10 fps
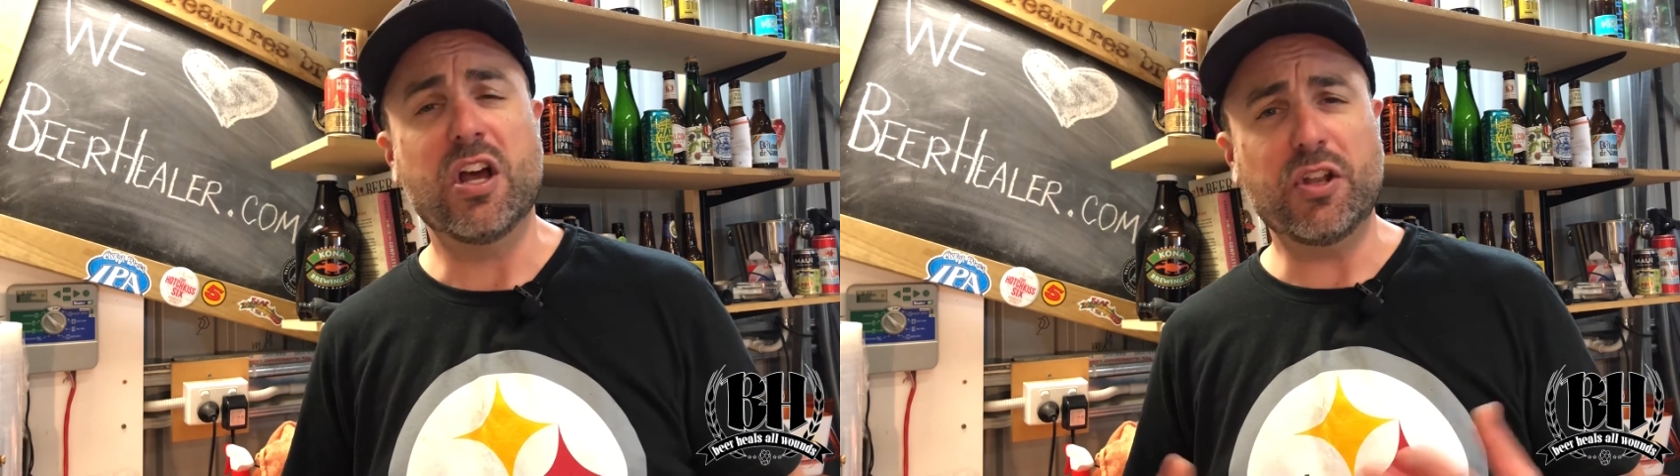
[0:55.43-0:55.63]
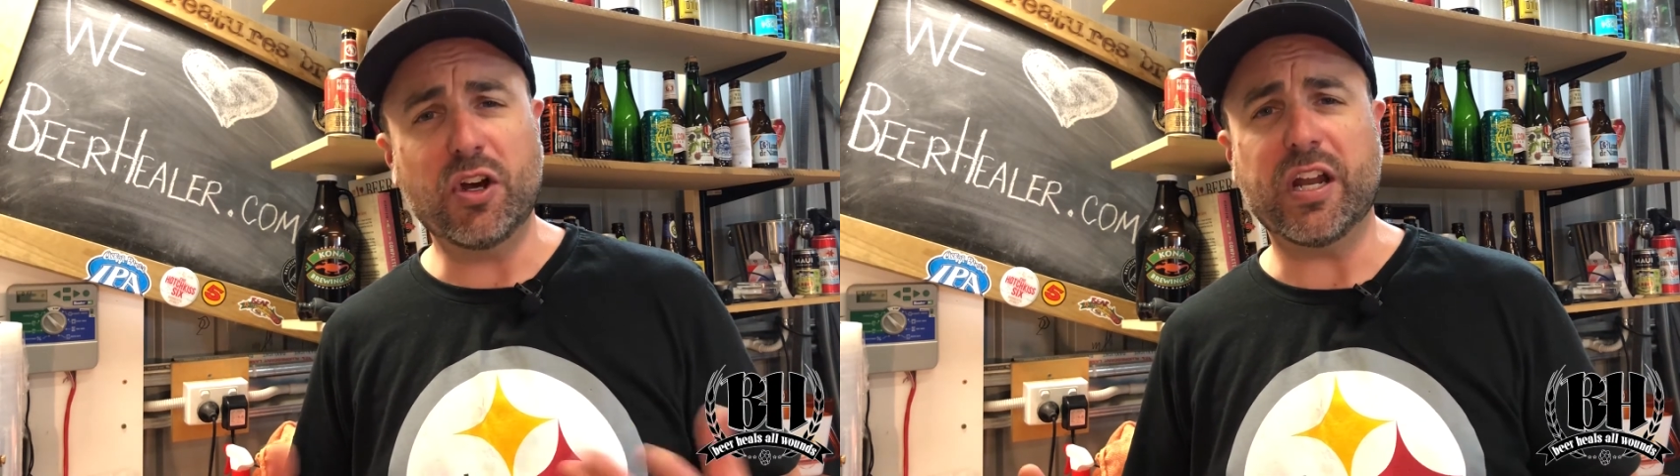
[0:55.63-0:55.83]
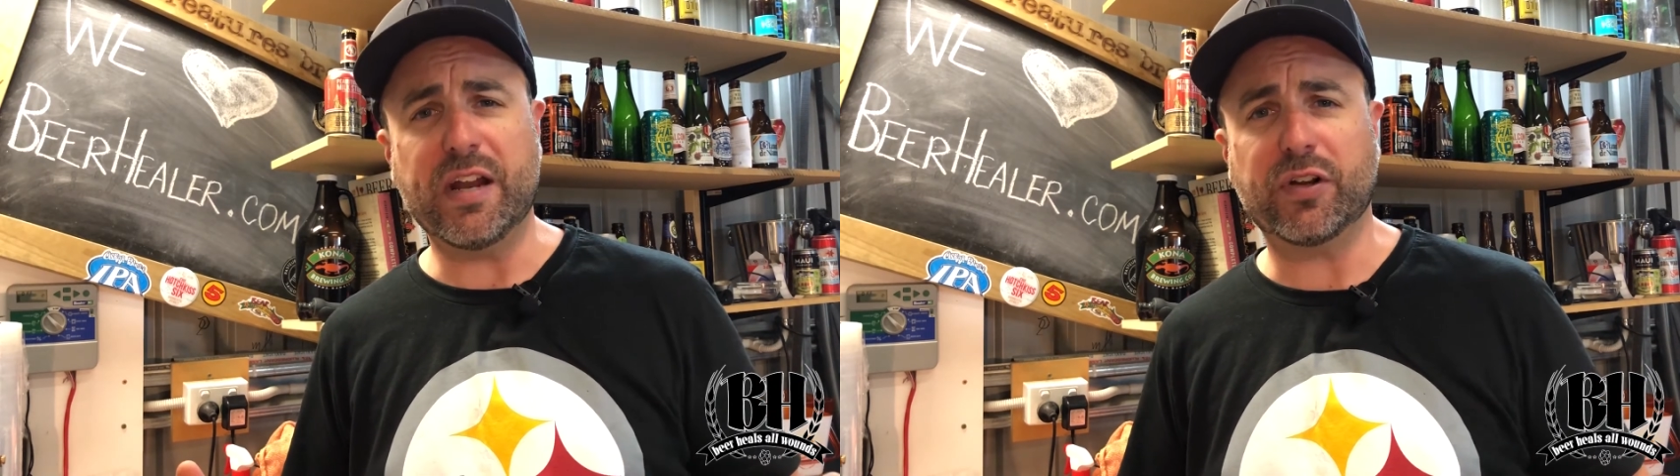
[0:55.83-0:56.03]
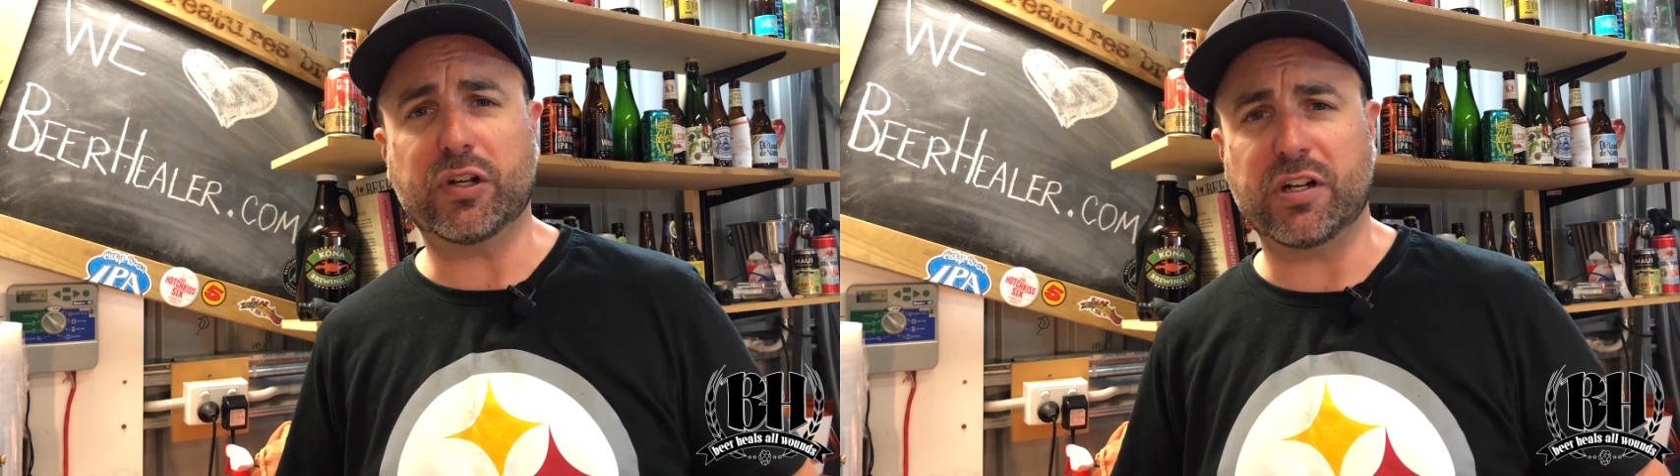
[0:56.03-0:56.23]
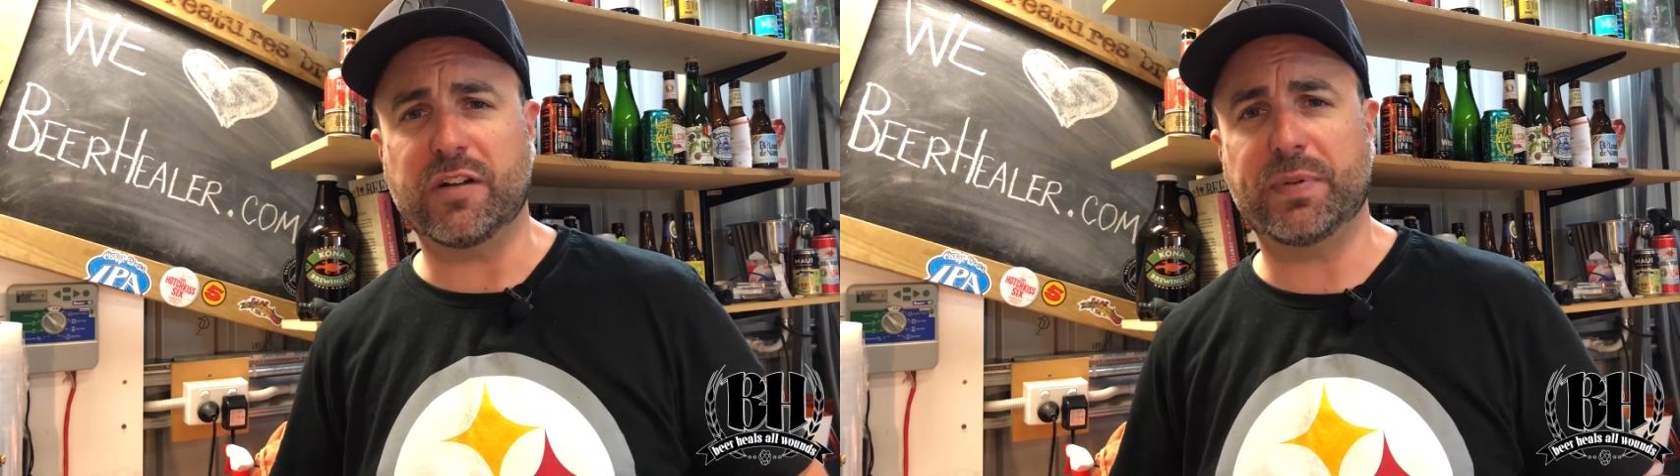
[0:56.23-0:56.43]
not every
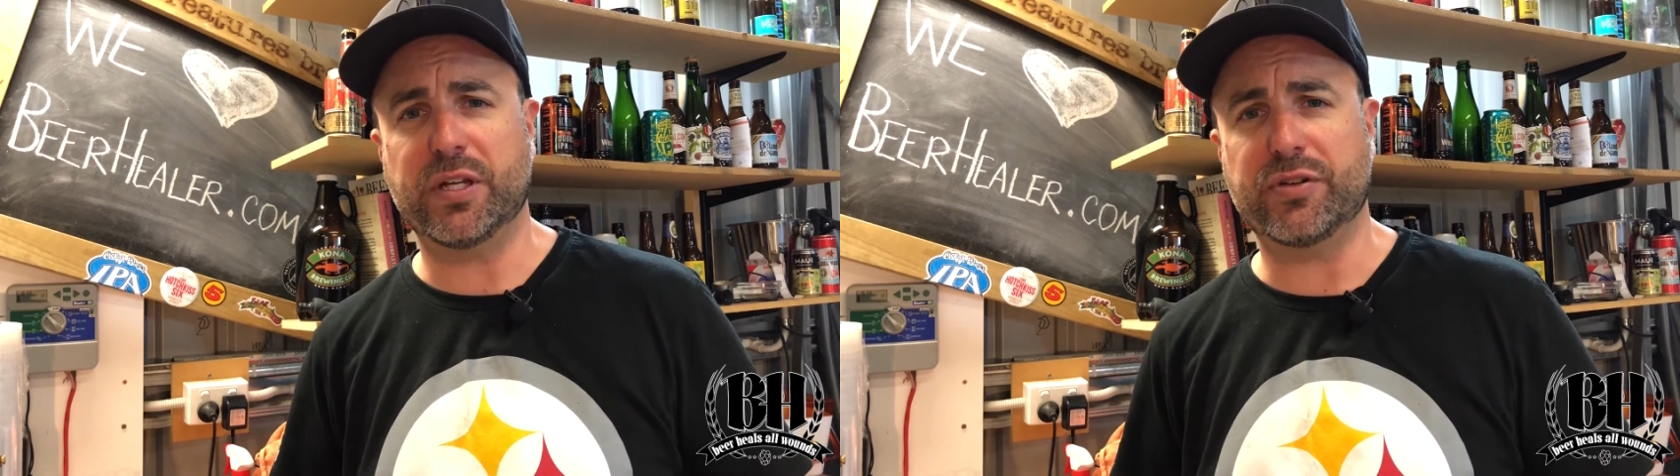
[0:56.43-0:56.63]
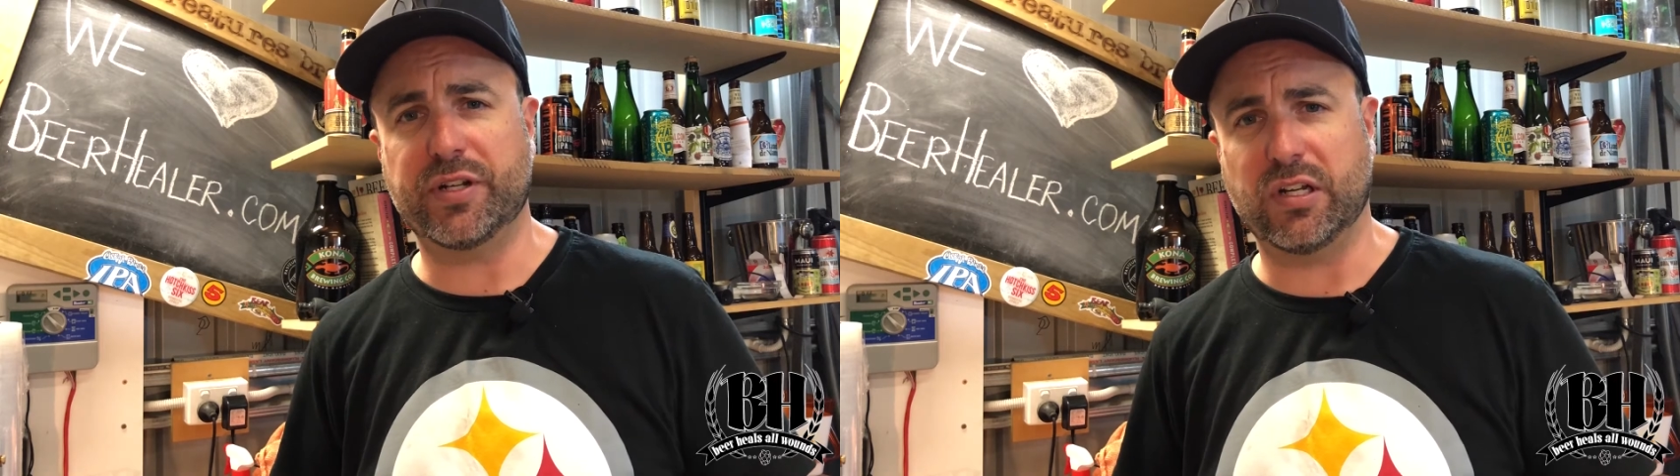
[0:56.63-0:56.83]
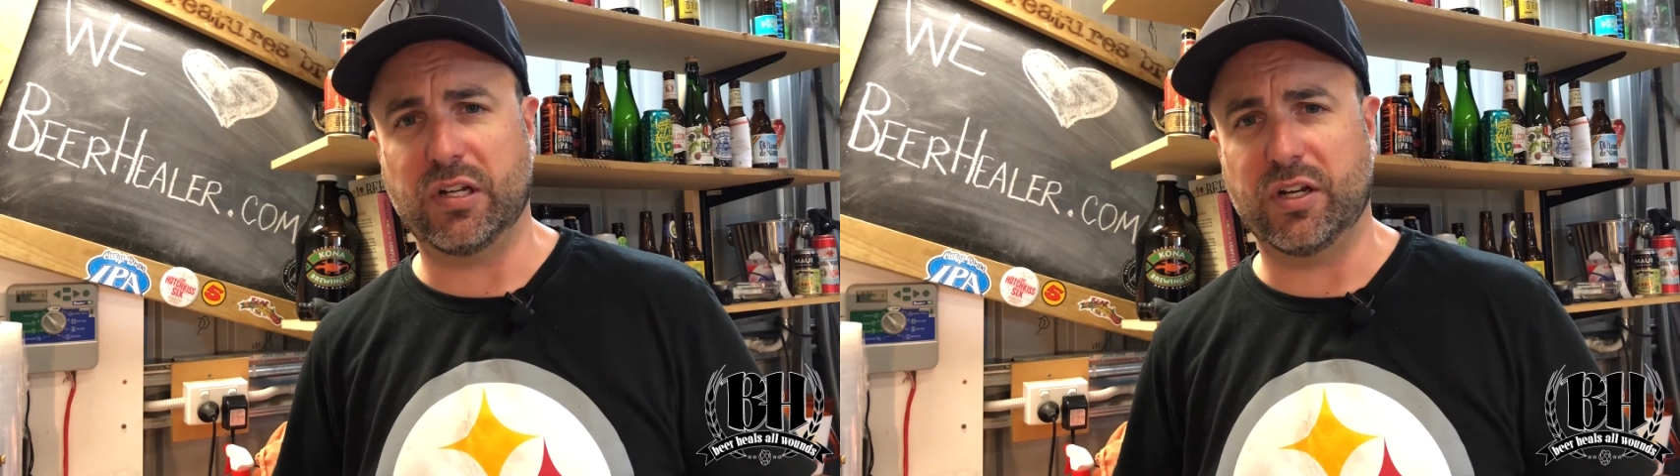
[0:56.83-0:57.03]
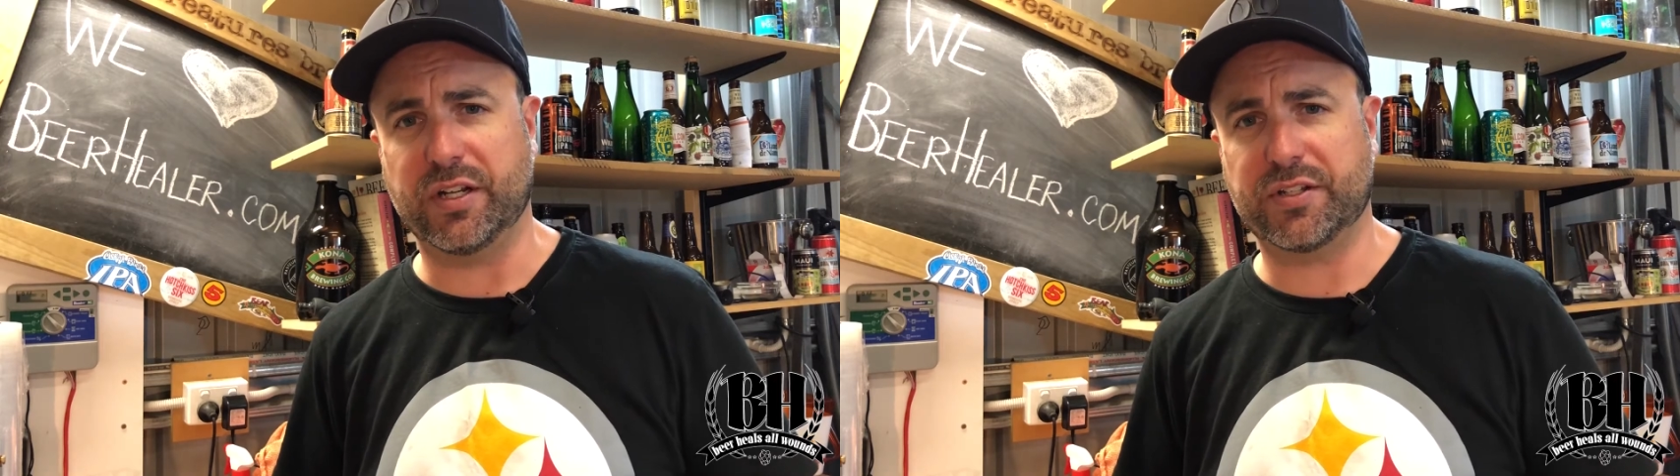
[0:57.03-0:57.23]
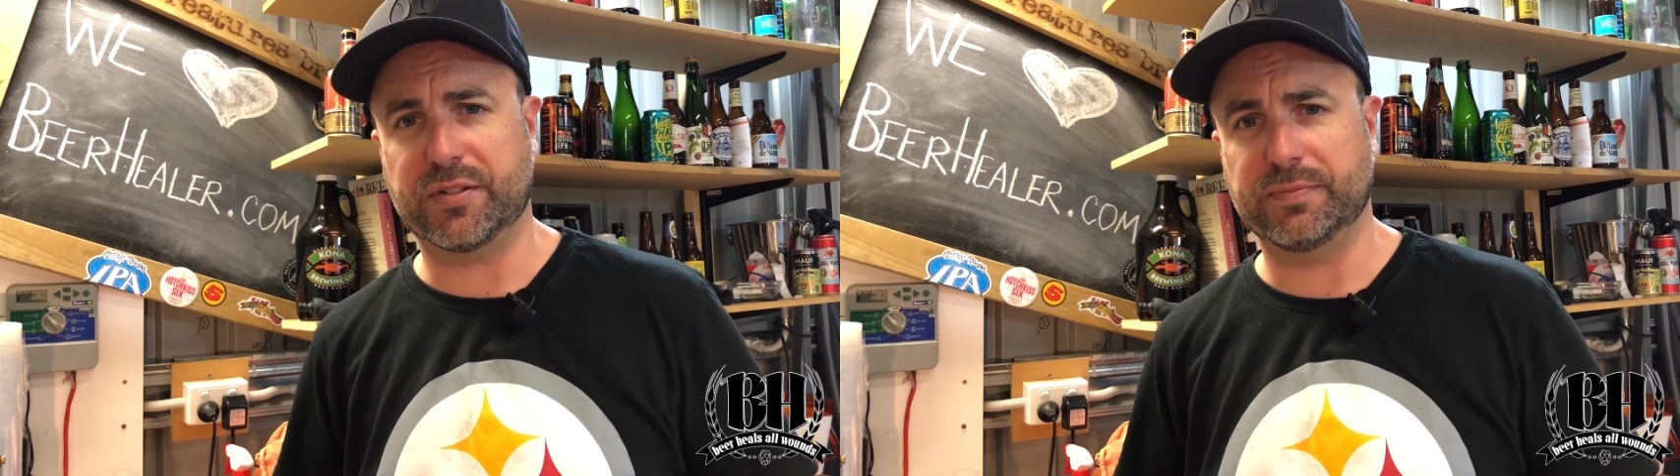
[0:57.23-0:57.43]
craft beer drinker likes.